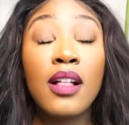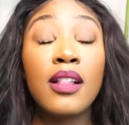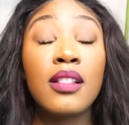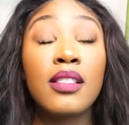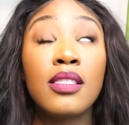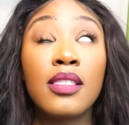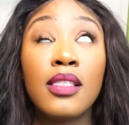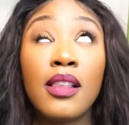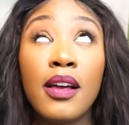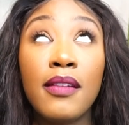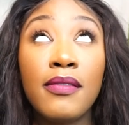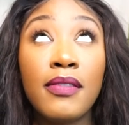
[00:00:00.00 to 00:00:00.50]

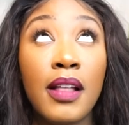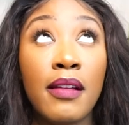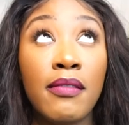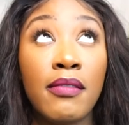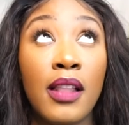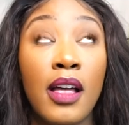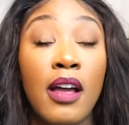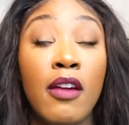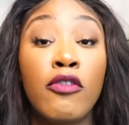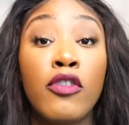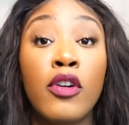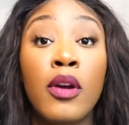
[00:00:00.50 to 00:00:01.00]
love, love,
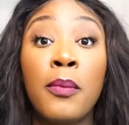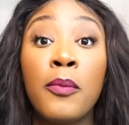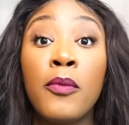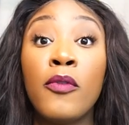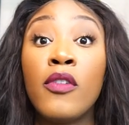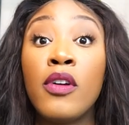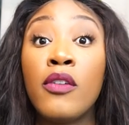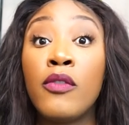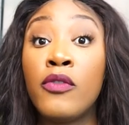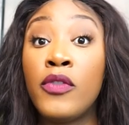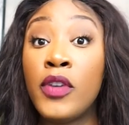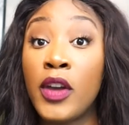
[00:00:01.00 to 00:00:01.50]
love from
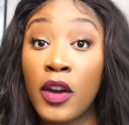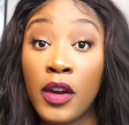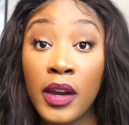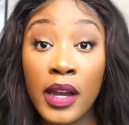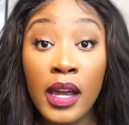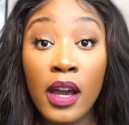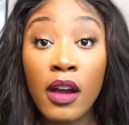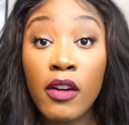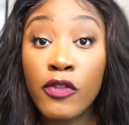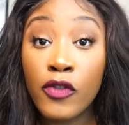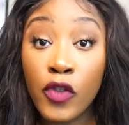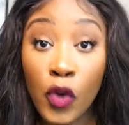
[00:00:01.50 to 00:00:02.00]

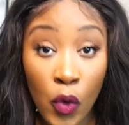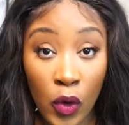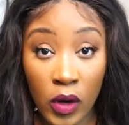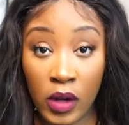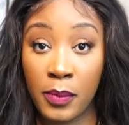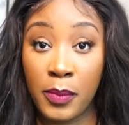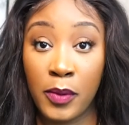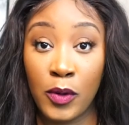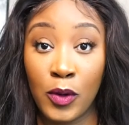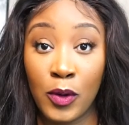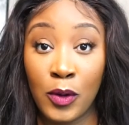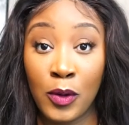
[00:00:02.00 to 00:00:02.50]
very
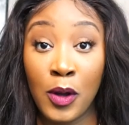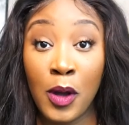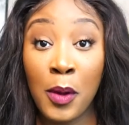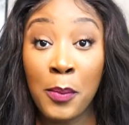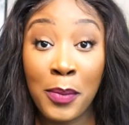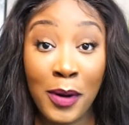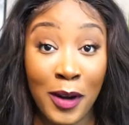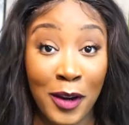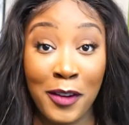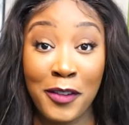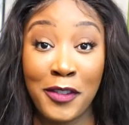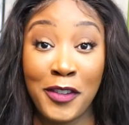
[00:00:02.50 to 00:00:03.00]
affordable
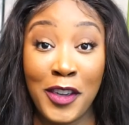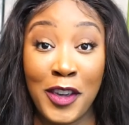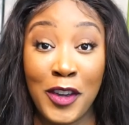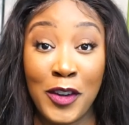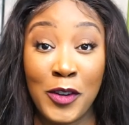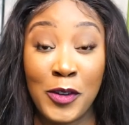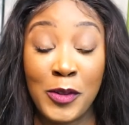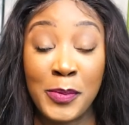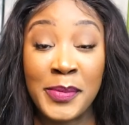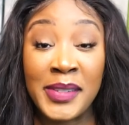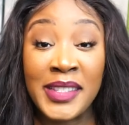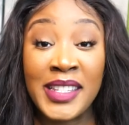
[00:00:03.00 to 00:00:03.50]

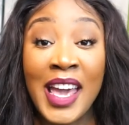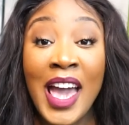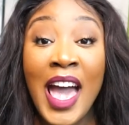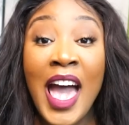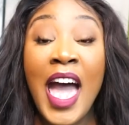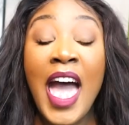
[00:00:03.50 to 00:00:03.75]
perfumes